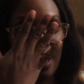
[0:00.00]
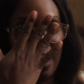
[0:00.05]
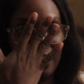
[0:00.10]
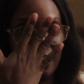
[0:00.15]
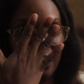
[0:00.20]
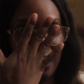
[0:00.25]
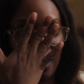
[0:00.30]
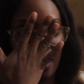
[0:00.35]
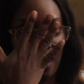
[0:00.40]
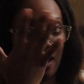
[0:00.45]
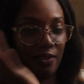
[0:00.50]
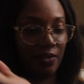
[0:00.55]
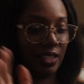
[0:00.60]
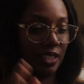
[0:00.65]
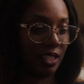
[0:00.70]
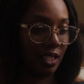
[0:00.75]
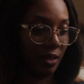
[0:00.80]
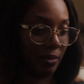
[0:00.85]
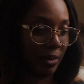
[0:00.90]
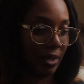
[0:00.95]
Not today,
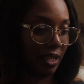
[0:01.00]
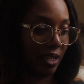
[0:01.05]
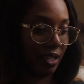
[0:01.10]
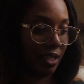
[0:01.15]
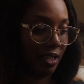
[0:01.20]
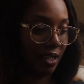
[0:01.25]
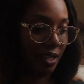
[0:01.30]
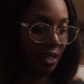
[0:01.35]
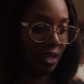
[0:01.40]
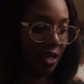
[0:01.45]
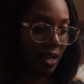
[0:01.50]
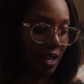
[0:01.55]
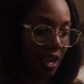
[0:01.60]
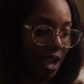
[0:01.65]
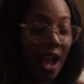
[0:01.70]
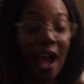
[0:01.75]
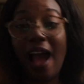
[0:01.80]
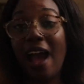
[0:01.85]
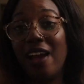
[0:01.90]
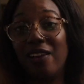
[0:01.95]
obviously, but
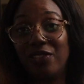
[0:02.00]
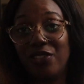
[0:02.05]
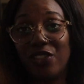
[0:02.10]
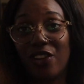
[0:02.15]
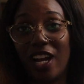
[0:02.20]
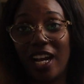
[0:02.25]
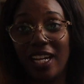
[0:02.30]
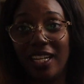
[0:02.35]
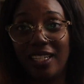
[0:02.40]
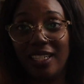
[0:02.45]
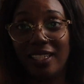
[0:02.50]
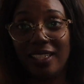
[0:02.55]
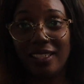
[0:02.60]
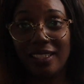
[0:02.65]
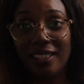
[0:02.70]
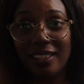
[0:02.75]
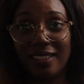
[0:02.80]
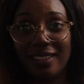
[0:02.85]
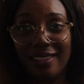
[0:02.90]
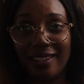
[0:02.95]
I have tried.
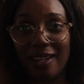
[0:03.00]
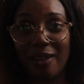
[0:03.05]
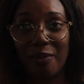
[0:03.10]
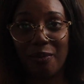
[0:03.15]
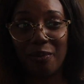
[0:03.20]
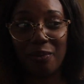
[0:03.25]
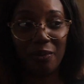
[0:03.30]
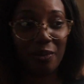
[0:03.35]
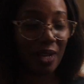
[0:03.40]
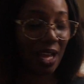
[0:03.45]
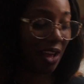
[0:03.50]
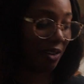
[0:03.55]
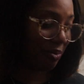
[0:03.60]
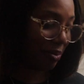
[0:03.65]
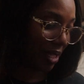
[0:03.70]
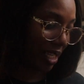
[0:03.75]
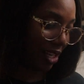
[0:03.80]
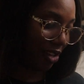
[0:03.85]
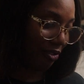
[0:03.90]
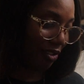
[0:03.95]
So I've
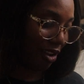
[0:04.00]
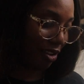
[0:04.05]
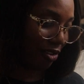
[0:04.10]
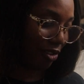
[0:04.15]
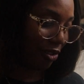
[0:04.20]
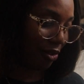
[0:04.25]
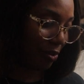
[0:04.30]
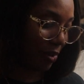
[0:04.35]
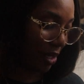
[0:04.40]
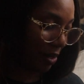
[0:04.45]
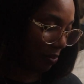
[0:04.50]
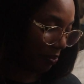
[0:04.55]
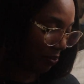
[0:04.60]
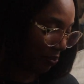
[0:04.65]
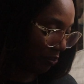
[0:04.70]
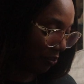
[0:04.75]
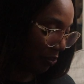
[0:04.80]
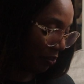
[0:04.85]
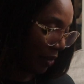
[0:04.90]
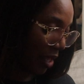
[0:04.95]
played around a little bit.
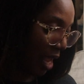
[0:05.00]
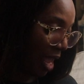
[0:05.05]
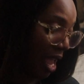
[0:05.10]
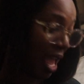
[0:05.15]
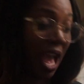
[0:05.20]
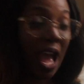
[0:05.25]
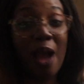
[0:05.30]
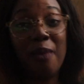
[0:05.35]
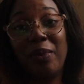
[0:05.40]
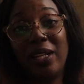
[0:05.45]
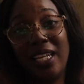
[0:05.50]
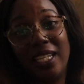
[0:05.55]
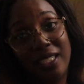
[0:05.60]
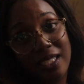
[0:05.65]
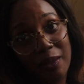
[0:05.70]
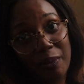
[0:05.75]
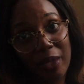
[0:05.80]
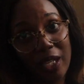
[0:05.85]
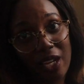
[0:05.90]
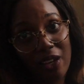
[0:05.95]
I plan
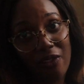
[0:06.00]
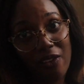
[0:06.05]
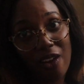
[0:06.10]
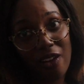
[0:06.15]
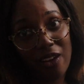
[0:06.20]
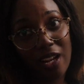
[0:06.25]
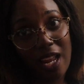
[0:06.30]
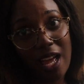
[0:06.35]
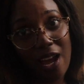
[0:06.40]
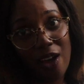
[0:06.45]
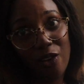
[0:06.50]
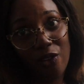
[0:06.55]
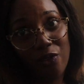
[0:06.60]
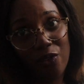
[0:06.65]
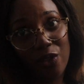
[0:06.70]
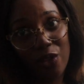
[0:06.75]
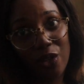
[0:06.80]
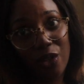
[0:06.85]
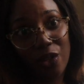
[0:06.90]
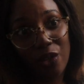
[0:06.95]
to play around a lot
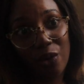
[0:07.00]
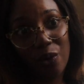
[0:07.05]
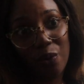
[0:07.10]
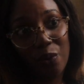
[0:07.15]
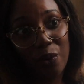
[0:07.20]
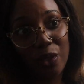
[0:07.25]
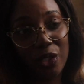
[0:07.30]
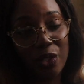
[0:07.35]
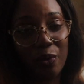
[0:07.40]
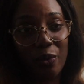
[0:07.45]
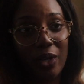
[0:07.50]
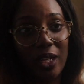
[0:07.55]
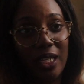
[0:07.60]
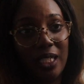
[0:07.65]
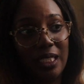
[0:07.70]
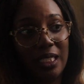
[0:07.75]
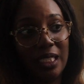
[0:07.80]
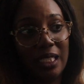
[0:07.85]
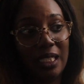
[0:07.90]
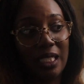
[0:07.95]
over the winter
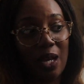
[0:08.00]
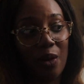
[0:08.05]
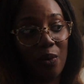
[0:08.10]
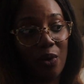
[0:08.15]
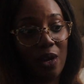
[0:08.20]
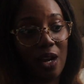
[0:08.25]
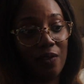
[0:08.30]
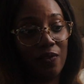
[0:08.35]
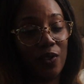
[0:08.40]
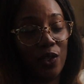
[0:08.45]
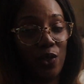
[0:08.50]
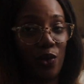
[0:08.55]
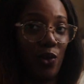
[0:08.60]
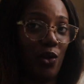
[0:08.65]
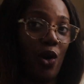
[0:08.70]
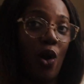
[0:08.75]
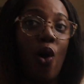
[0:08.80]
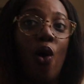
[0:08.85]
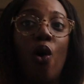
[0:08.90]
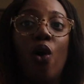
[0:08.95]
break since I won't have to go
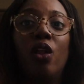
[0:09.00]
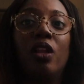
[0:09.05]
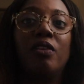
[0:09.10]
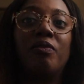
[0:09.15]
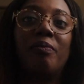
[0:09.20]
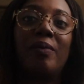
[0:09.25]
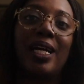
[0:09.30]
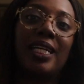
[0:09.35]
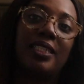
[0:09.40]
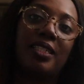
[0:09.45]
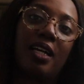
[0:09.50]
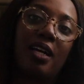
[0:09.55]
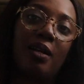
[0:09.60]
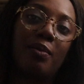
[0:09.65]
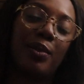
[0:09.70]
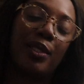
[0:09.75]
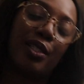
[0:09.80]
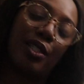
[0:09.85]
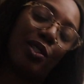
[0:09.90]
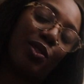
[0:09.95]
to all of my
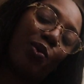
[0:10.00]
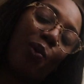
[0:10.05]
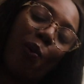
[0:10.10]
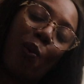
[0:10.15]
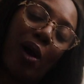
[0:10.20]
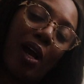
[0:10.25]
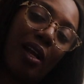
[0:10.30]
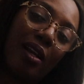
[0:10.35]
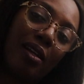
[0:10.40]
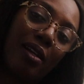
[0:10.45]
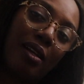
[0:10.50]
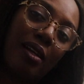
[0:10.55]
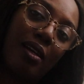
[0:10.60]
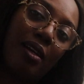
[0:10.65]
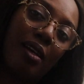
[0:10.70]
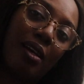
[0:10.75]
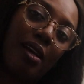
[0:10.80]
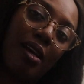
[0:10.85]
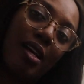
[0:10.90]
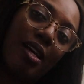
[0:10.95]
jobs, just one.
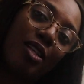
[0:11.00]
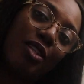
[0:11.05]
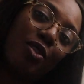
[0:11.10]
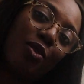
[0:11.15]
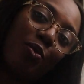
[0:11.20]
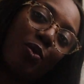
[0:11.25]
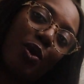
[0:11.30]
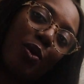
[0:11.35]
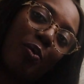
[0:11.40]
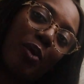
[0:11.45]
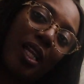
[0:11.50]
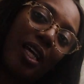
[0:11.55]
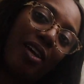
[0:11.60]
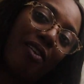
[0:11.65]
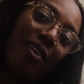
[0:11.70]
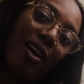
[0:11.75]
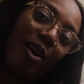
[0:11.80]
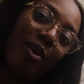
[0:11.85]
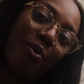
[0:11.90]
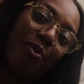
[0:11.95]
So I'm gonna play
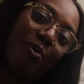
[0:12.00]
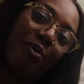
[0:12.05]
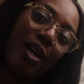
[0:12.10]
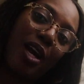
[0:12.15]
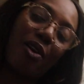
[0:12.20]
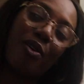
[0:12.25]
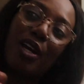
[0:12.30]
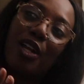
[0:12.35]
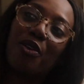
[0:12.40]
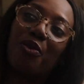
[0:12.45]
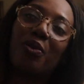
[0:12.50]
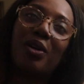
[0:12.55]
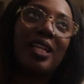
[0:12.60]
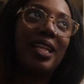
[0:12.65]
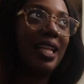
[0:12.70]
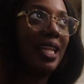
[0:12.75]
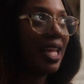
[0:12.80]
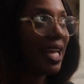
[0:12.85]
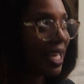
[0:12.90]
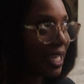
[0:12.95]
around. I don't have no
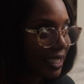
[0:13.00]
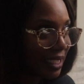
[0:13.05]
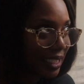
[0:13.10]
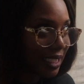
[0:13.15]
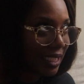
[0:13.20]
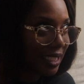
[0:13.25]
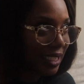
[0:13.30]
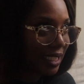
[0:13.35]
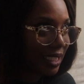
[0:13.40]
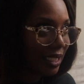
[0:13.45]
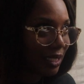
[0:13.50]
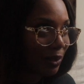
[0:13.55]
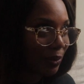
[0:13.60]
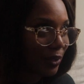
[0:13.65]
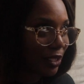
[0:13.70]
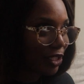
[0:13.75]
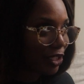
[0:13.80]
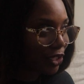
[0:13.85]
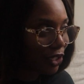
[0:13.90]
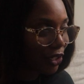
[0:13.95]
classes this
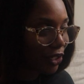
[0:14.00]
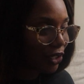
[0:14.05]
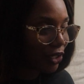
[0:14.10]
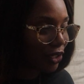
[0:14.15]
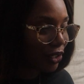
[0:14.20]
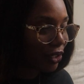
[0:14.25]
winter.